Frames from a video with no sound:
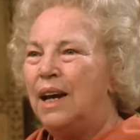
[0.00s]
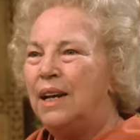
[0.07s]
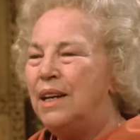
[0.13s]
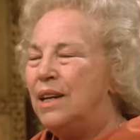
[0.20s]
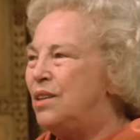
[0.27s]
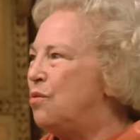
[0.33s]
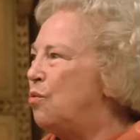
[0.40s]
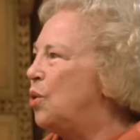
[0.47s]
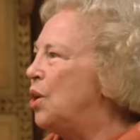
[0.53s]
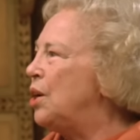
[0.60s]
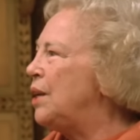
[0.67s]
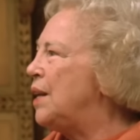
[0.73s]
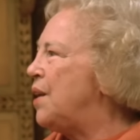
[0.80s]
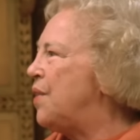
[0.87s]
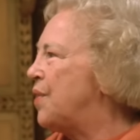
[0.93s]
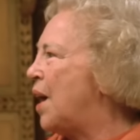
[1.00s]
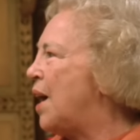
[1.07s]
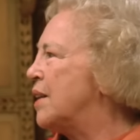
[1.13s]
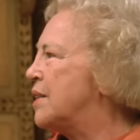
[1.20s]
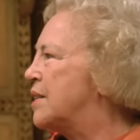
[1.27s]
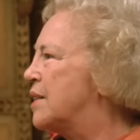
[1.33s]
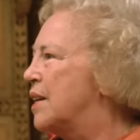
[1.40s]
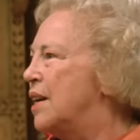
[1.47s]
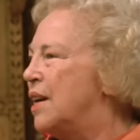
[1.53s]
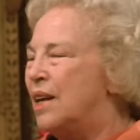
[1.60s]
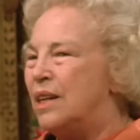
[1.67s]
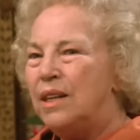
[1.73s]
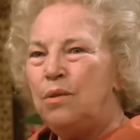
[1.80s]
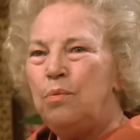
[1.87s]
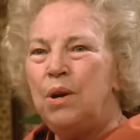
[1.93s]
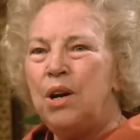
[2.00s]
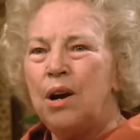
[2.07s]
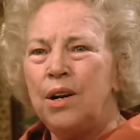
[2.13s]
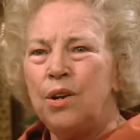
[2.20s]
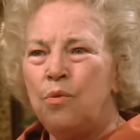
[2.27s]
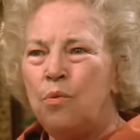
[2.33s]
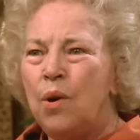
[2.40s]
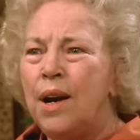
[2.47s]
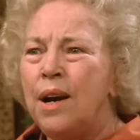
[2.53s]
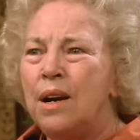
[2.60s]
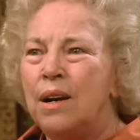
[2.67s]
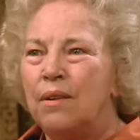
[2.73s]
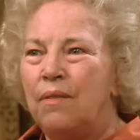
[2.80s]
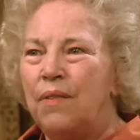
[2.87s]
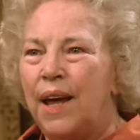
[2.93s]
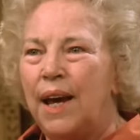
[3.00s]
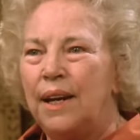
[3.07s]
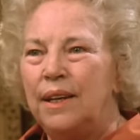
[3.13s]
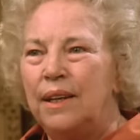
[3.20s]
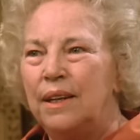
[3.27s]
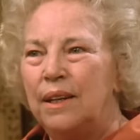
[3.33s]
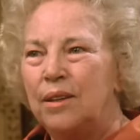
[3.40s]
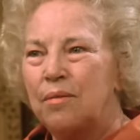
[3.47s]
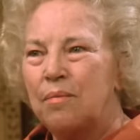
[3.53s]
and in worldly thoughts that we aren't aware of that.